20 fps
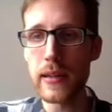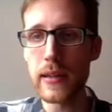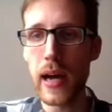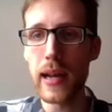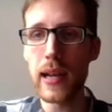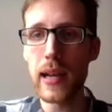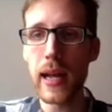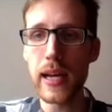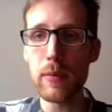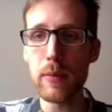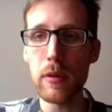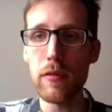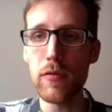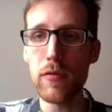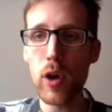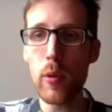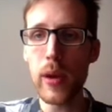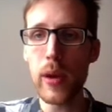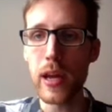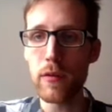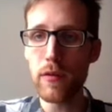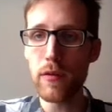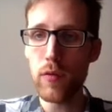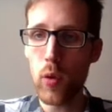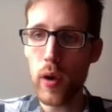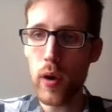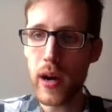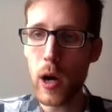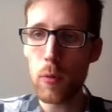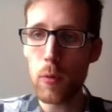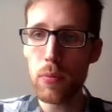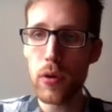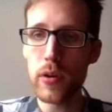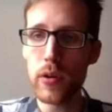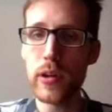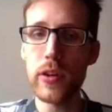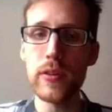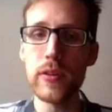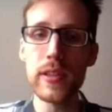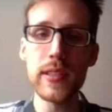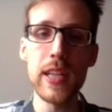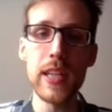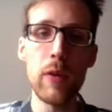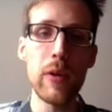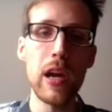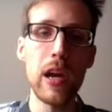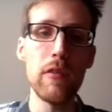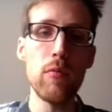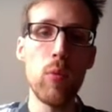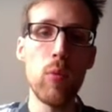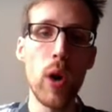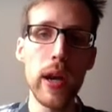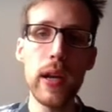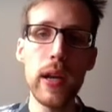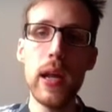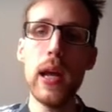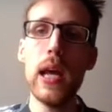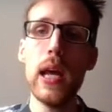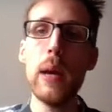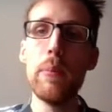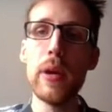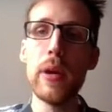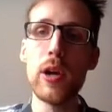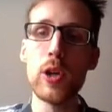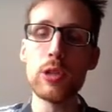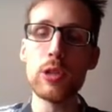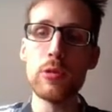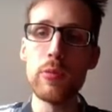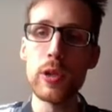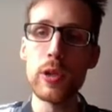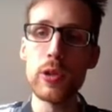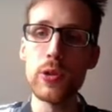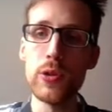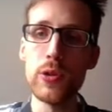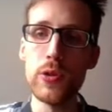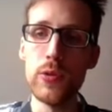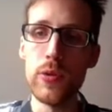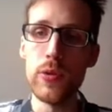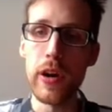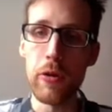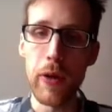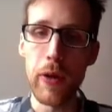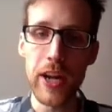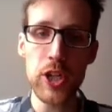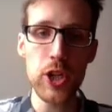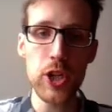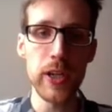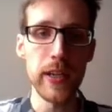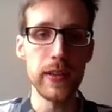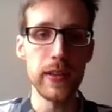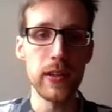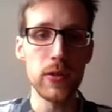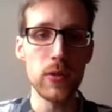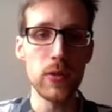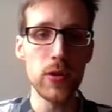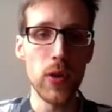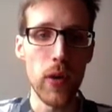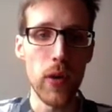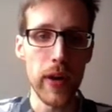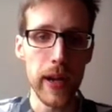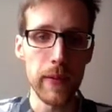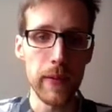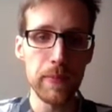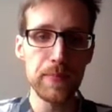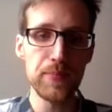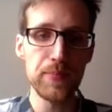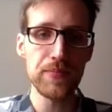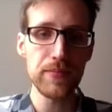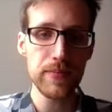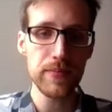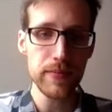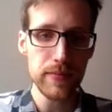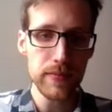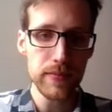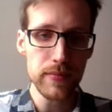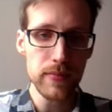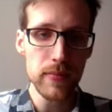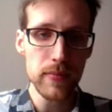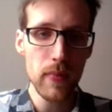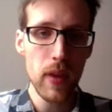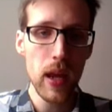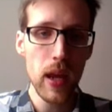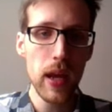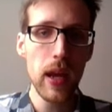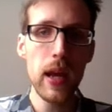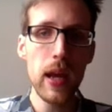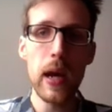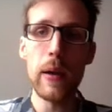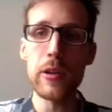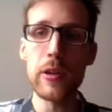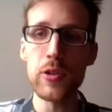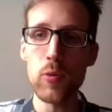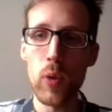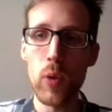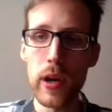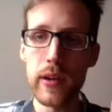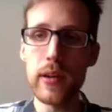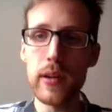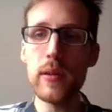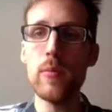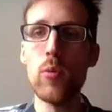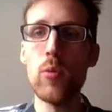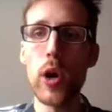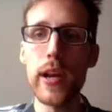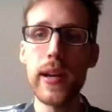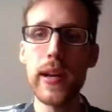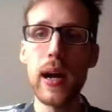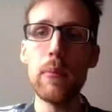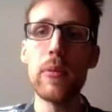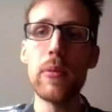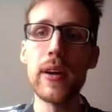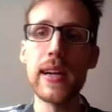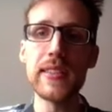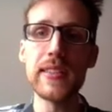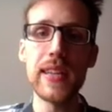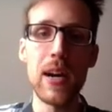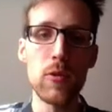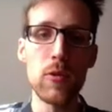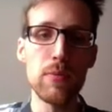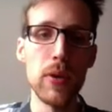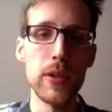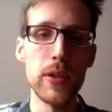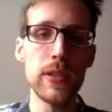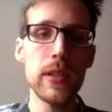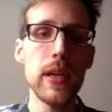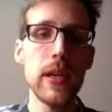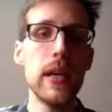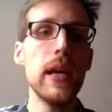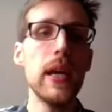unlike before, we had 4 output neurons. Now we have 1 because we want to do regression in the tutorial. So one number as output.